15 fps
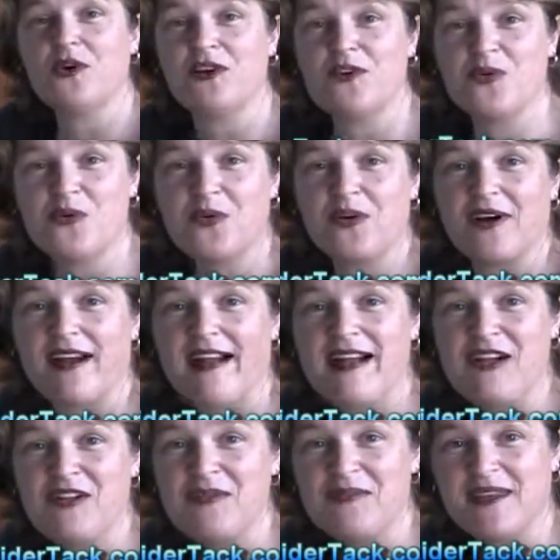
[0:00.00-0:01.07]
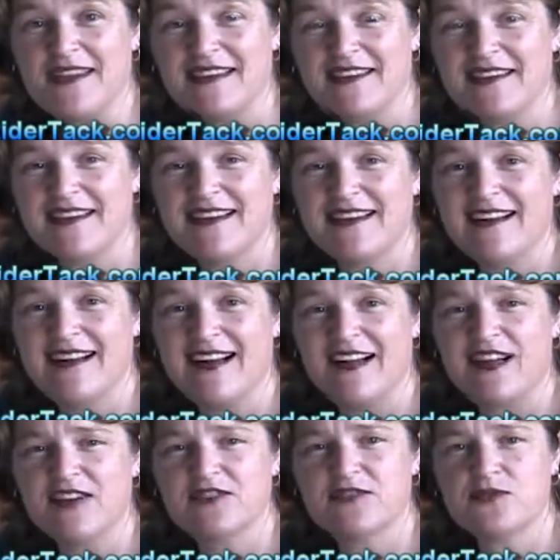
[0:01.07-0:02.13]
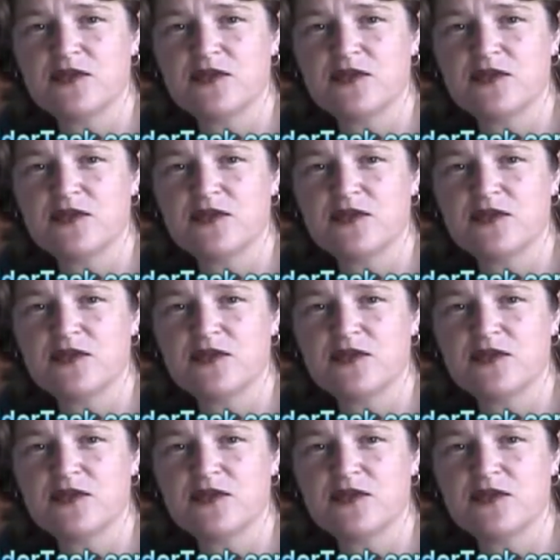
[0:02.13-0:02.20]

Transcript: your helmet, because of